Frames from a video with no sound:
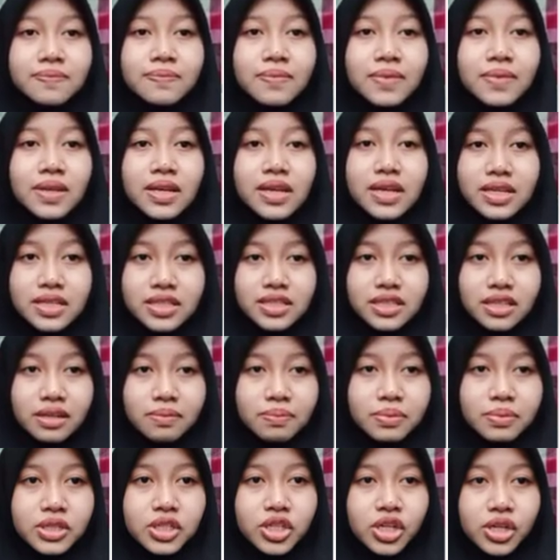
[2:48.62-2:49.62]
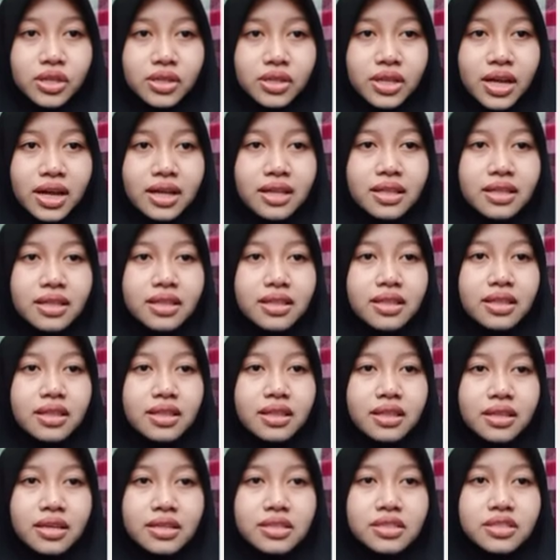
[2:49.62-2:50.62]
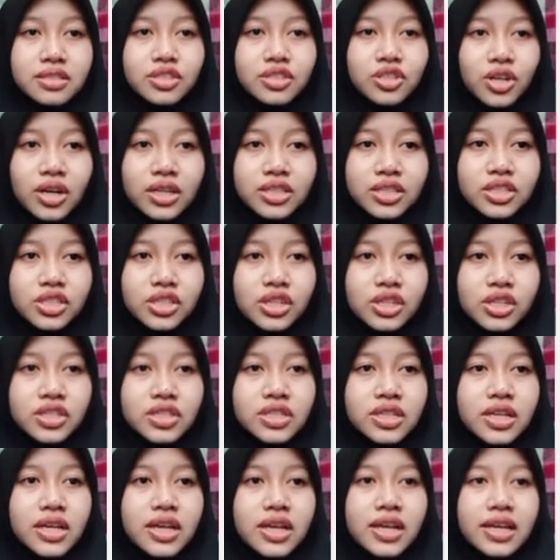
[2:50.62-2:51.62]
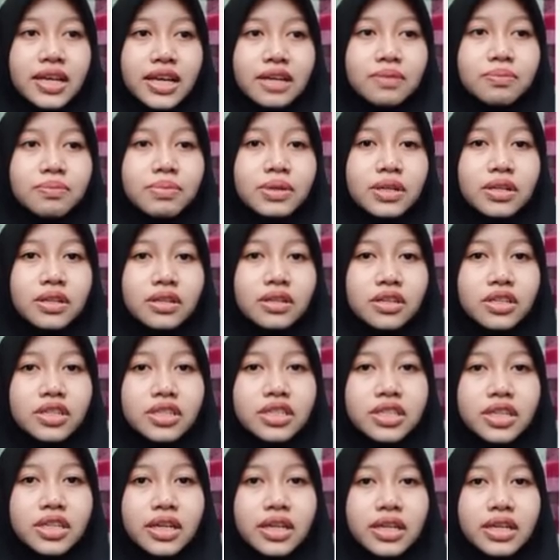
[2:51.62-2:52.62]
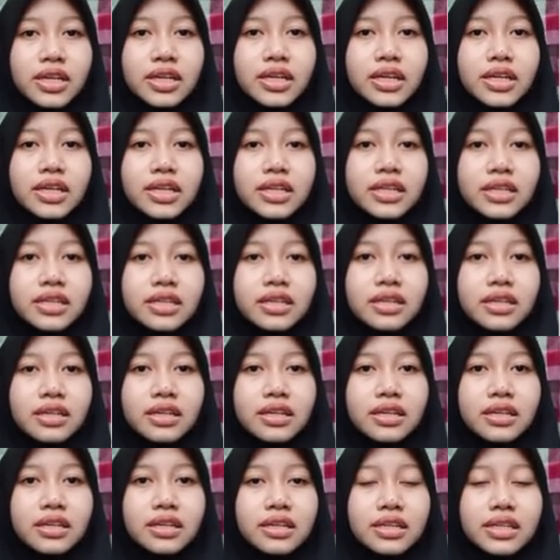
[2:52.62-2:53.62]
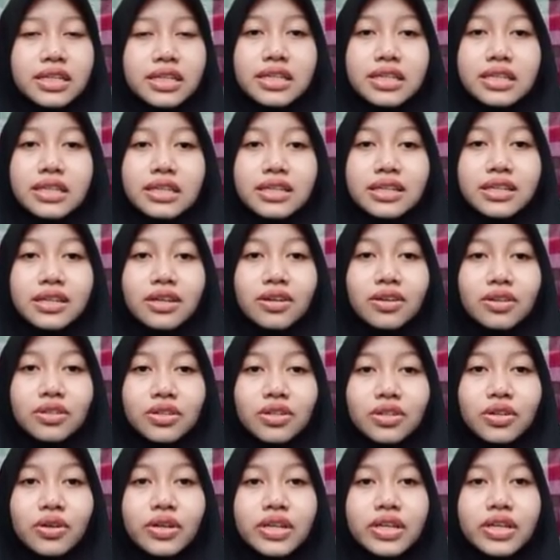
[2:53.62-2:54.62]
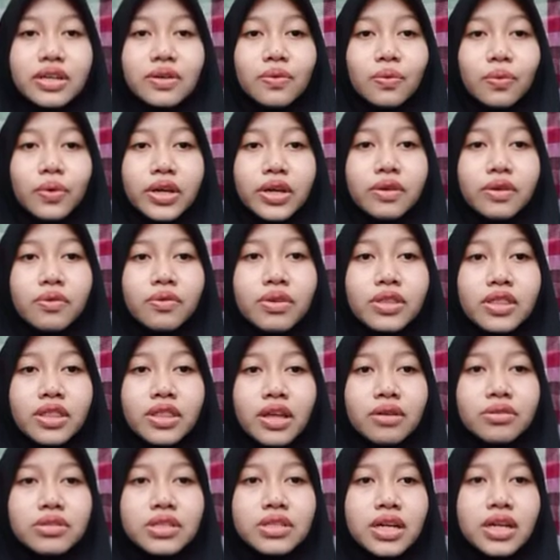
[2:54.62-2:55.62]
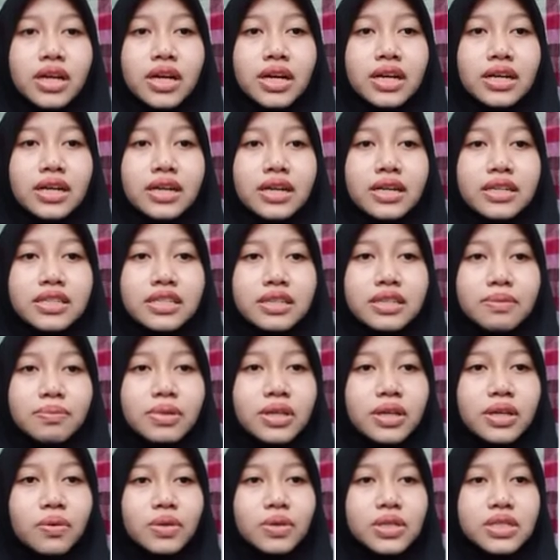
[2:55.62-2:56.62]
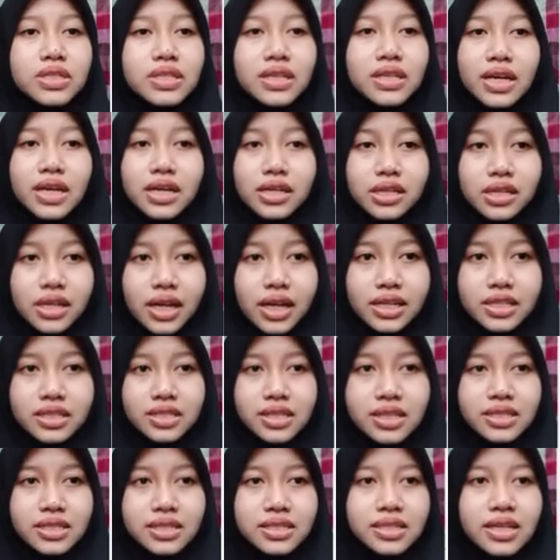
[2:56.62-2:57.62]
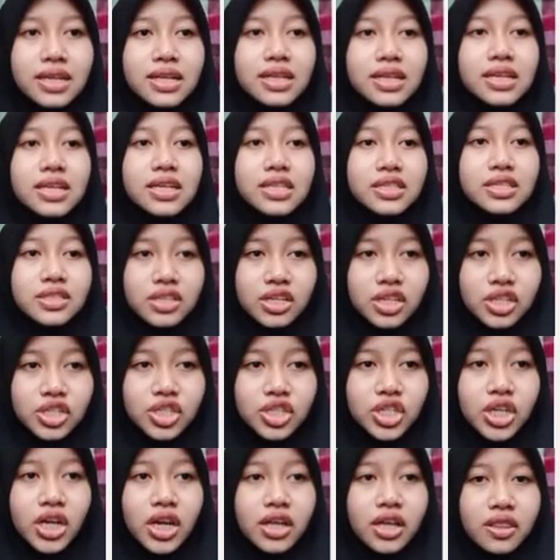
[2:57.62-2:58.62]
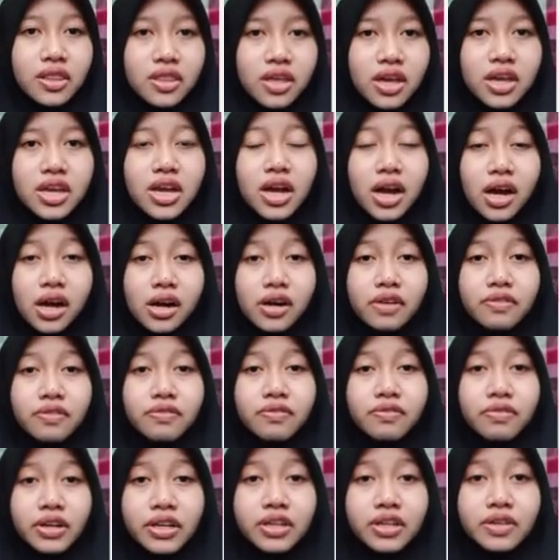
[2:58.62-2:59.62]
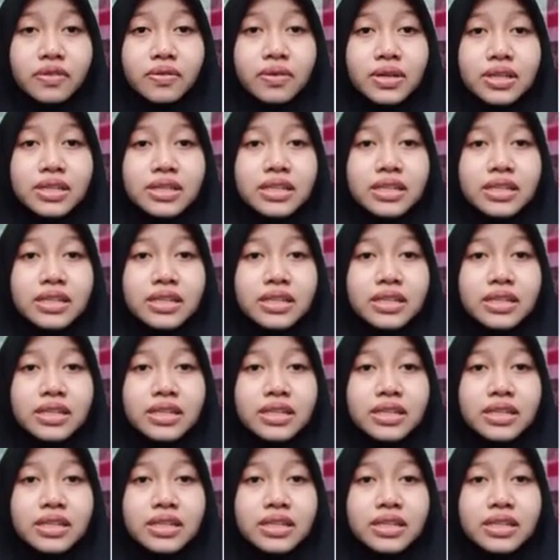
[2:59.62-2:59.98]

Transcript: established that these structures can be learned in an ongoing way without a deep linguistic analysis, since they are frequently